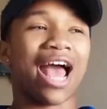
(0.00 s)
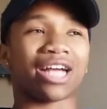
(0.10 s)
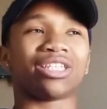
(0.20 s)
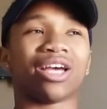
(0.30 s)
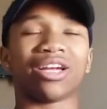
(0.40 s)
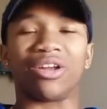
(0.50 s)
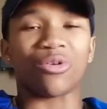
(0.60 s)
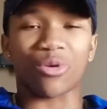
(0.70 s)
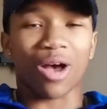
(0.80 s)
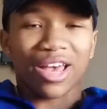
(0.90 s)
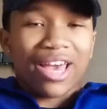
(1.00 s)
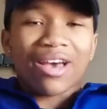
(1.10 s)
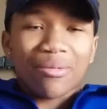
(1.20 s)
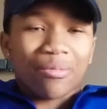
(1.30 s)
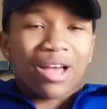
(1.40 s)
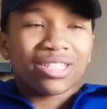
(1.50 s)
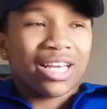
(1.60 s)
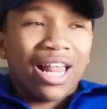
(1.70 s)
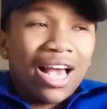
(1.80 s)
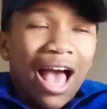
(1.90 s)
actually like know who I am. I'm not
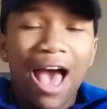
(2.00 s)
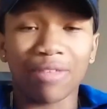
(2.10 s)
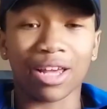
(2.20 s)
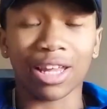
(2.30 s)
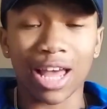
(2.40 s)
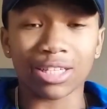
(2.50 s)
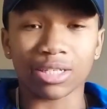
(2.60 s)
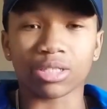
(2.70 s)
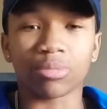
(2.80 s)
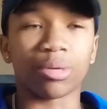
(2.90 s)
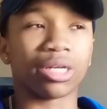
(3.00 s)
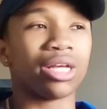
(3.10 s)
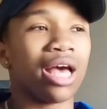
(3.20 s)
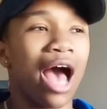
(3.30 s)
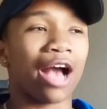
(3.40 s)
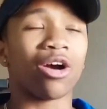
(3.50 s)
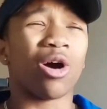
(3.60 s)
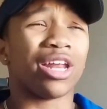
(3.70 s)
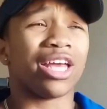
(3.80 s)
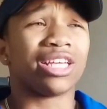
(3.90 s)
saying like I have like lessons, but I go
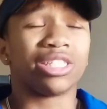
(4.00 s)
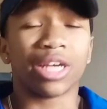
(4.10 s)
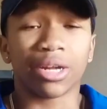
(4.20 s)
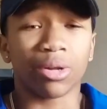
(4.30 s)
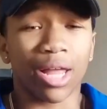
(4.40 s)
on his channel